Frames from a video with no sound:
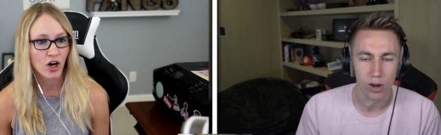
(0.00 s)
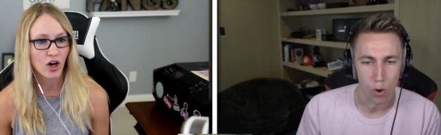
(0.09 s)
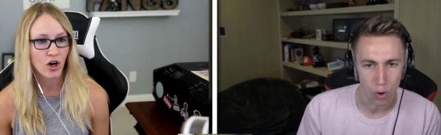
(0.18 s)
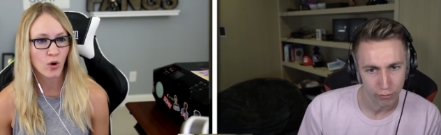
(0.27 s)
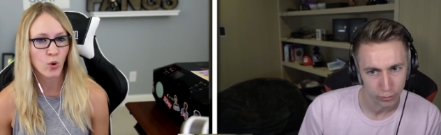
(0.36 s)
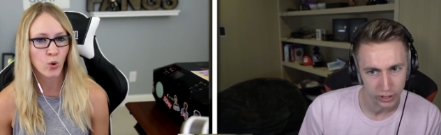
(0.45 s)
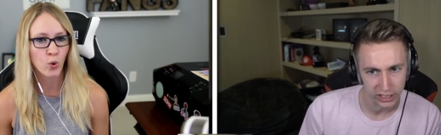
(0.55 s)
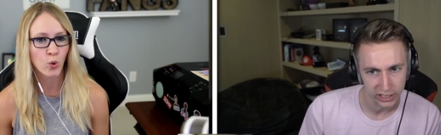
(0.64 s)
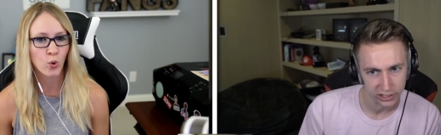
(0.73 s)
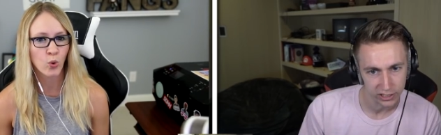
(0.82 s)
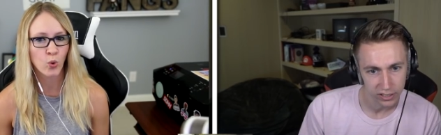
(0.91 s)
Speaker 1: an awful ooh,
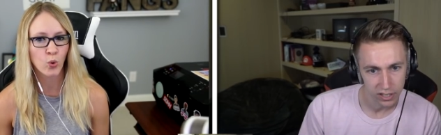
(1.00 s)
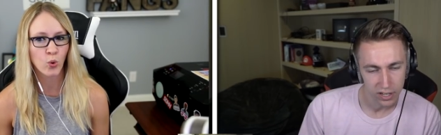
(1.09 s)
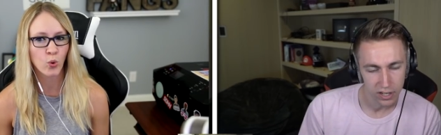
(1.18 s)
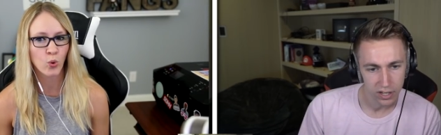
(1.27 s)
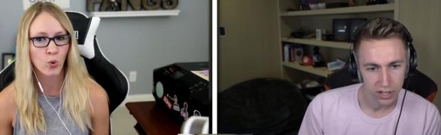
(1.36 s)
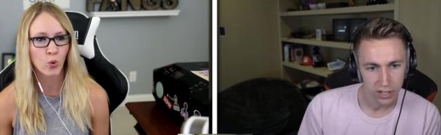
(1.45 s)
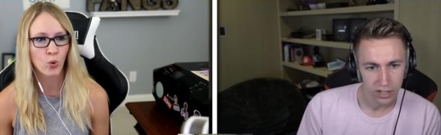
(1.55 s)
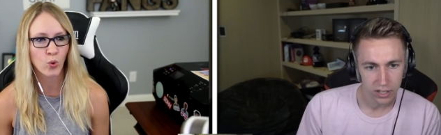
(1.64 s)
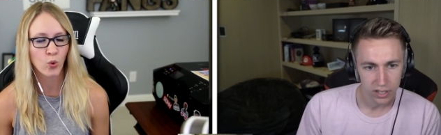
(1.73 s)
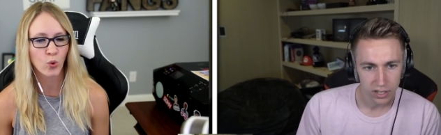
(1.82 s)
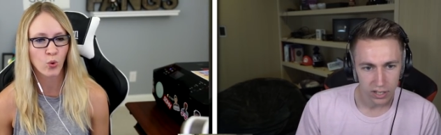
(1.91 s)
decision. Ooh, ooh, ooh,
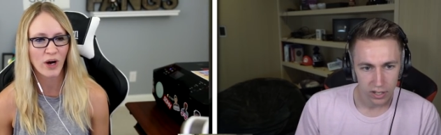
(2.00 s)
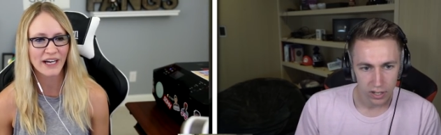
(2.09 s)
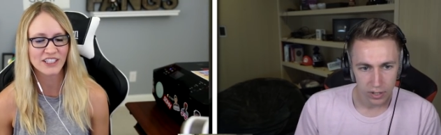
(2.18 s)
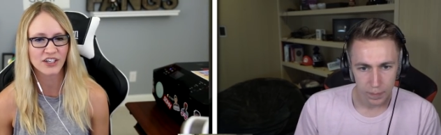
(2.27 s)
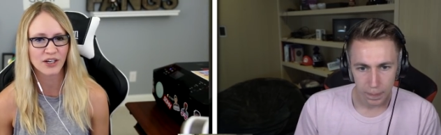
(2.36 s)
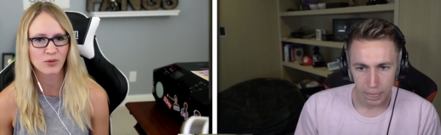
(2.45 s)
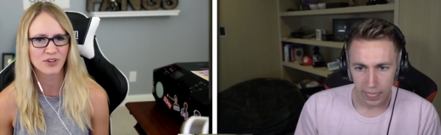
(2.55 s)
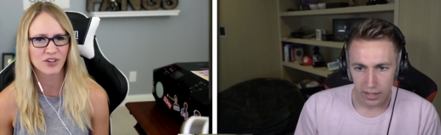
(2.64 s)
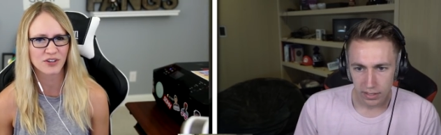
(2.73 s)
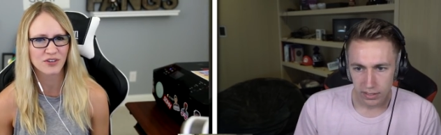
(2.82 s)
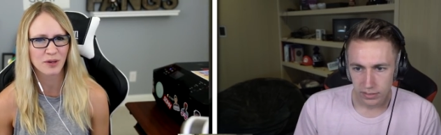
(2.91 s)
ooh, ooh. I could have got
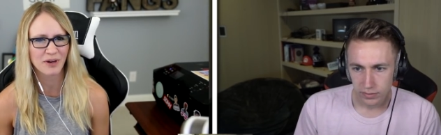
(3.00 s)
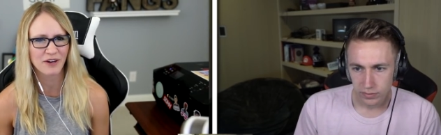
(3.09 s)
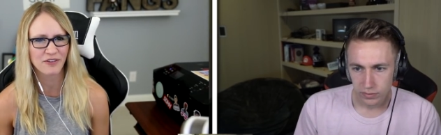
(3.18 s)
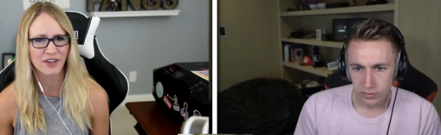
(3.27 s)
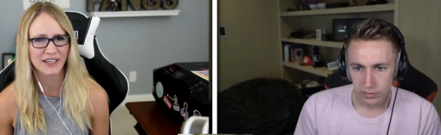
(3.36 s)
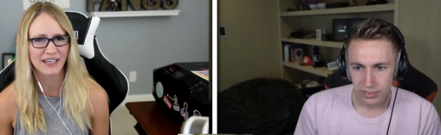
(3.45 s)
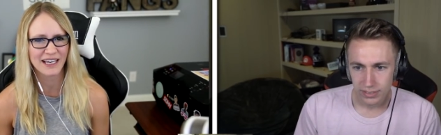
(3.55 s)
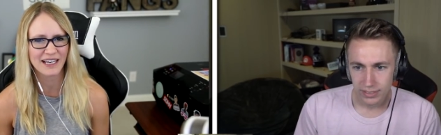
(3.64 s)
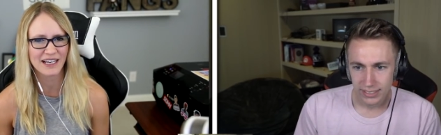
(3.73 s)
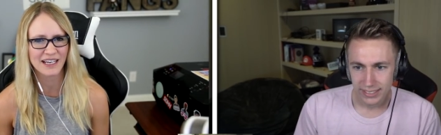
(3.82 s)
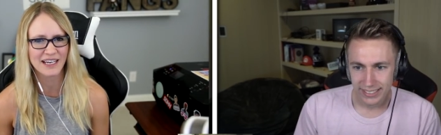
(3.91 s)
Ronaldo there, but I feel like
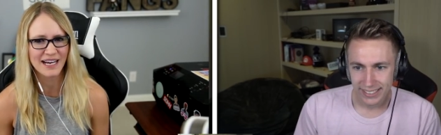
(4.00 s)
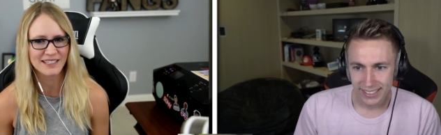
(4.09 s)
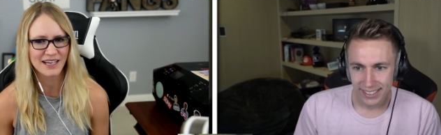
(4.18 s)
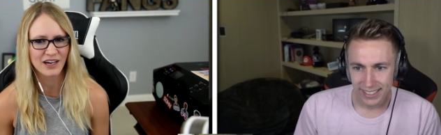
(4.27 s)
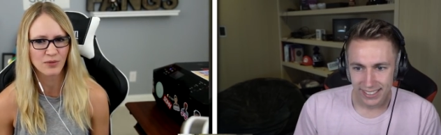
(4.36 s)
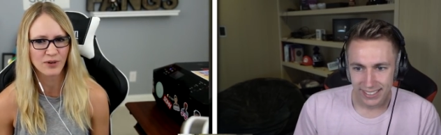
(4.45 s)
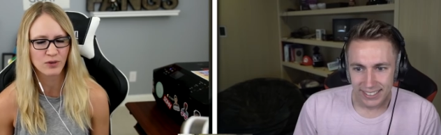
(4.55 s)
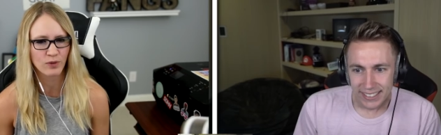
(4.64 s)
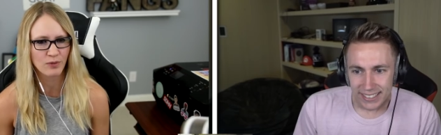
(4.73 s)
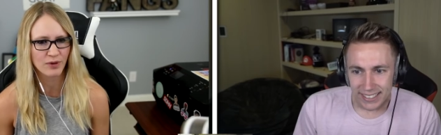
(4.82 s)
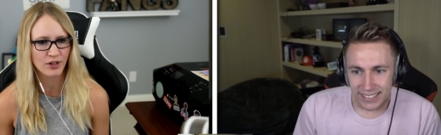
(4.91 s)
he has a higher rated.
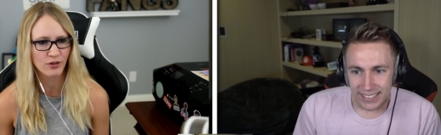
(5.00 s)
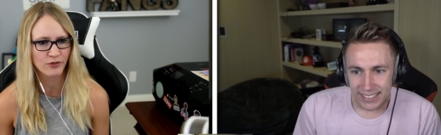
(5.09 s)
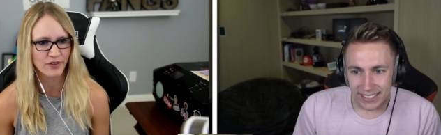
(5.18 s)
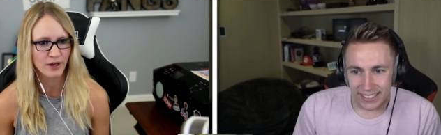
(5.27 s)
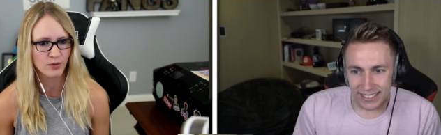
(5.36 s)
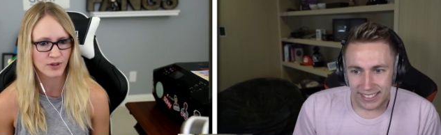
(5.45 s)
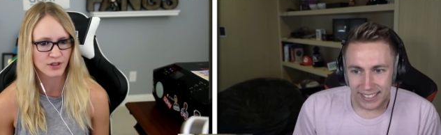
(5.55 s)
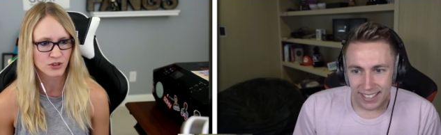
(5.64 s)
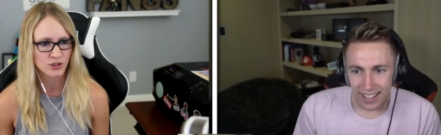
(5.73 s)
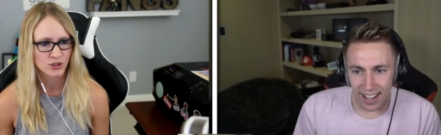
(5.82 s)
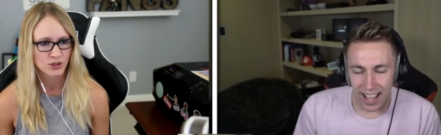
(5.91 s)
Why would I go for that one?
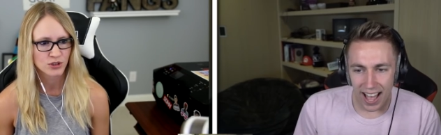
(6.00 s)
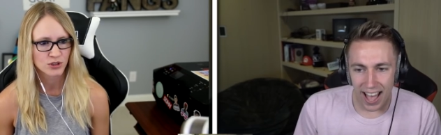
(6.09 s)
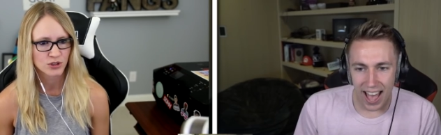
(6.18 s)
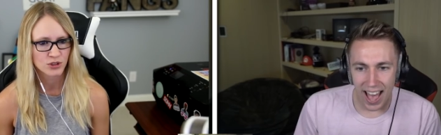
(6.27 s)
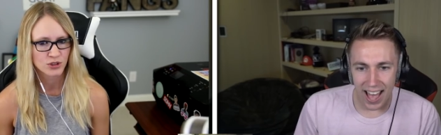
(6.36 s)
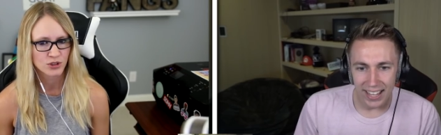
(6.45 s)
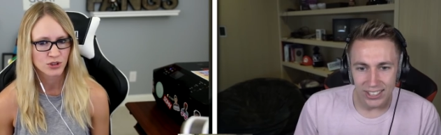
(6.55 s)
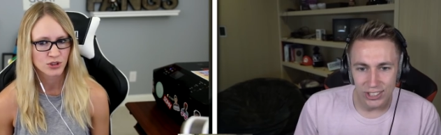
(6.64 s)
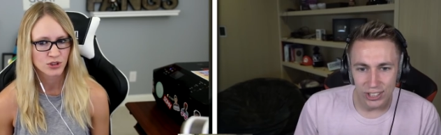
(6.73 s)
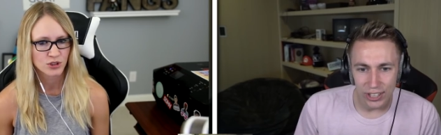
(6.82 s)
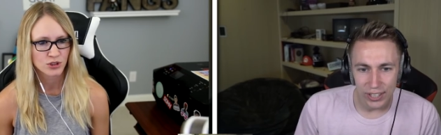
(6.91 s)
Speaker 2: Ah, uh,
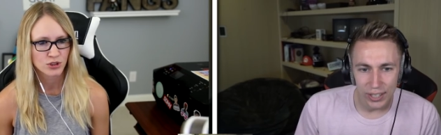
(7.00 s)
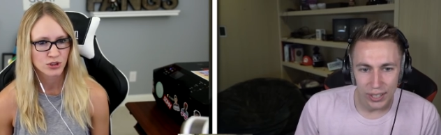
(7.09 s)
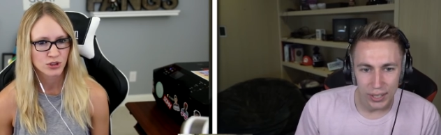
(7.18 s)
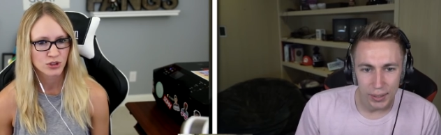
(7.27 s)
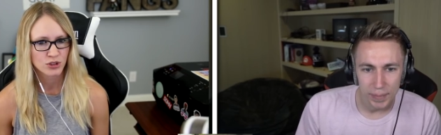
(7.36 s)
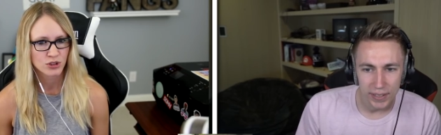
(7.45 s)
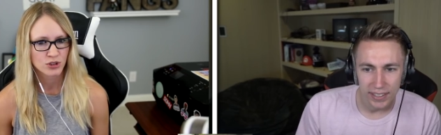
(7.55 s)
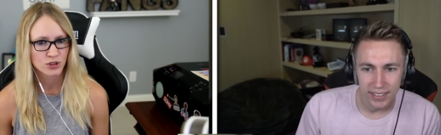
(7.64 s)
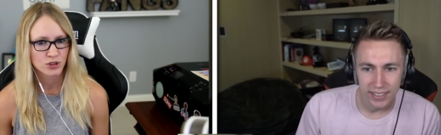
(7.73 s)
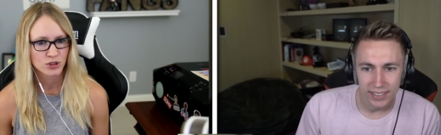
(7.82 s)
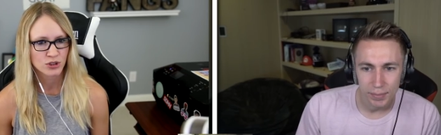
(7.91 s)

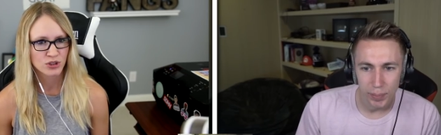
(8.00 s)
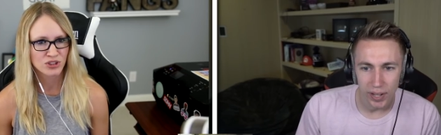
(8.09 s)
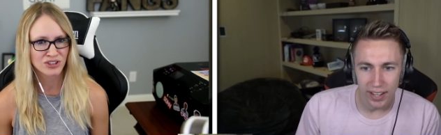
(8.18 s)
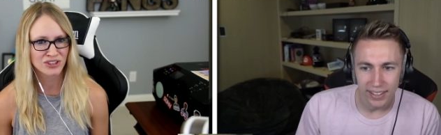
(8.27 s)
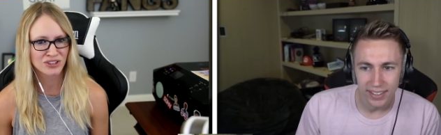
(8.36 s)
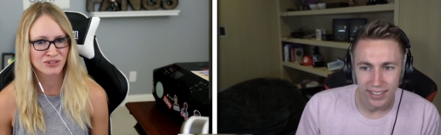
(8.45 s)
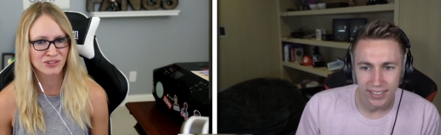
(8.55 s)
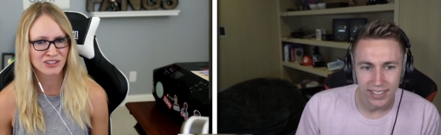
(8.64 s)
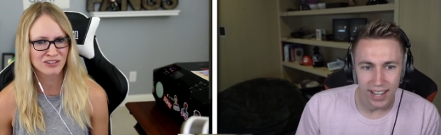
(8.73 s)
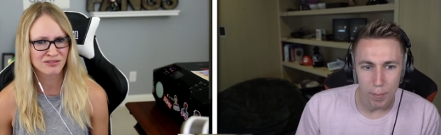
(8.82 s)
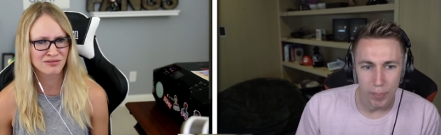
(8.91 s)
German. But I oh, could
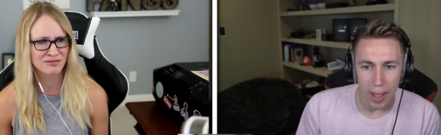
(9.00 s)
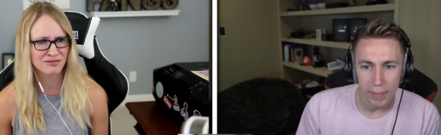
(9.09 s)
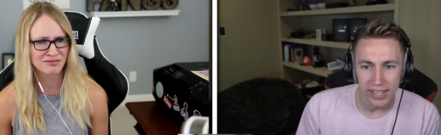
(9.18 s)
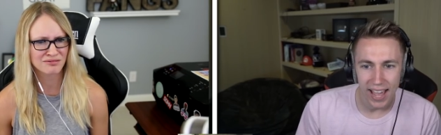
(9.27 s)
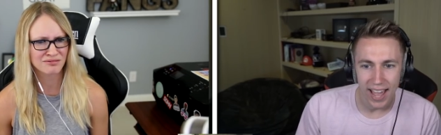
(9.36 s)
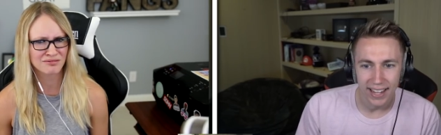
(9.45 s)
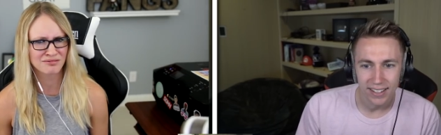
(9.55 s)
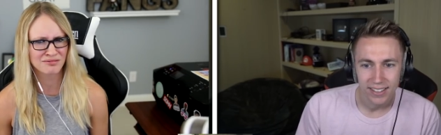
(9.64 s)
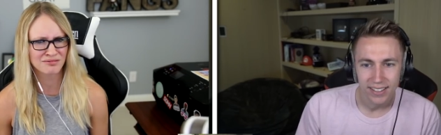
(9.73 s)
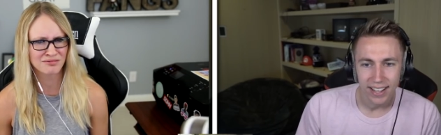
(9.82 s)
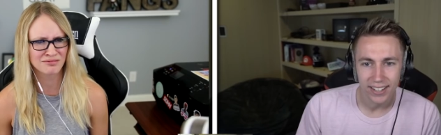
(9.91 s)
no. get
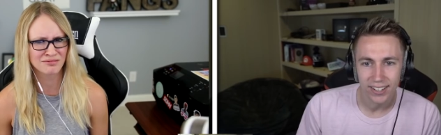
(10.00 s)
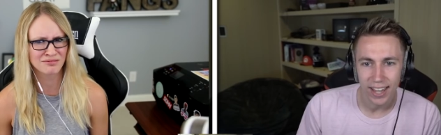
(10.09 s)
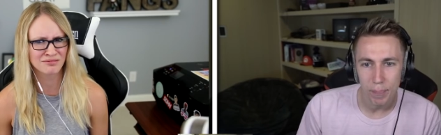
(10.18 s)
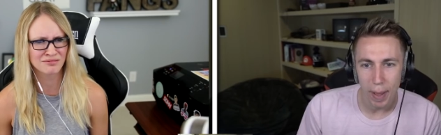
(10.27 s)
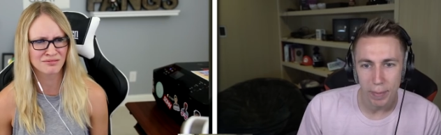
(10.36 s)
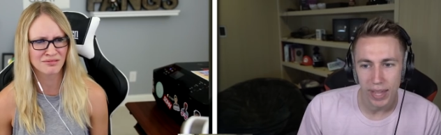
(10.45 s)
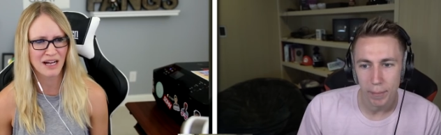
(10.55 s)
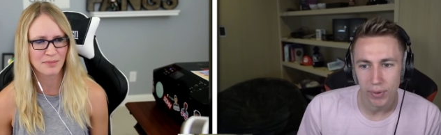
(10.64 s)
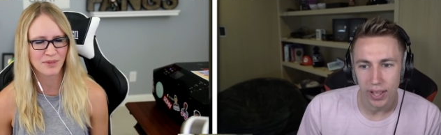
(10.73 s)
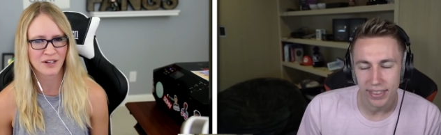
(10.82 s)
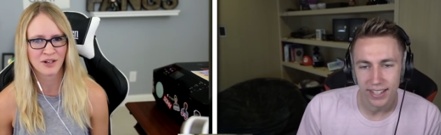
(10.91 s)
Aubameyang. I could get
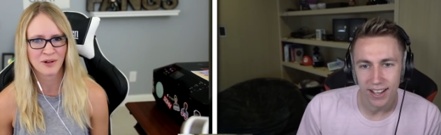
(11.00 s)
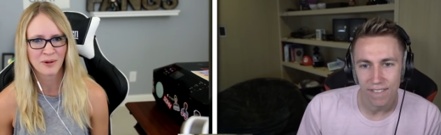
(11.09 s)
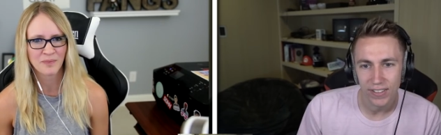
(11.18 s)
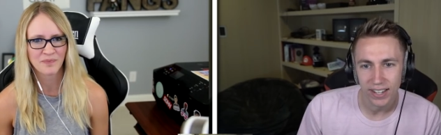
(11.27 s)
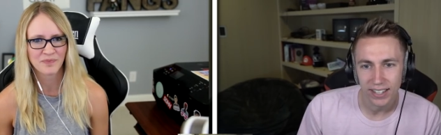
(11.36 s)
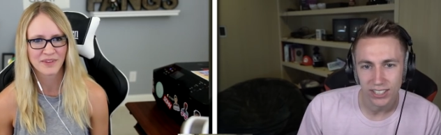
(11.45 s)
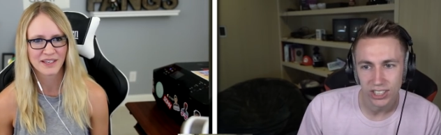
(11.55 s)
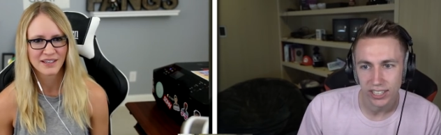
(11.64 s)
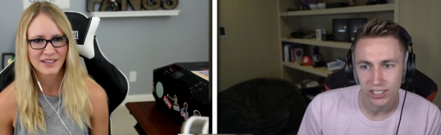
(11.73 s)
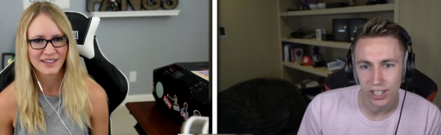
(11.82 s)
Aubameyang, but I think I feel like I should get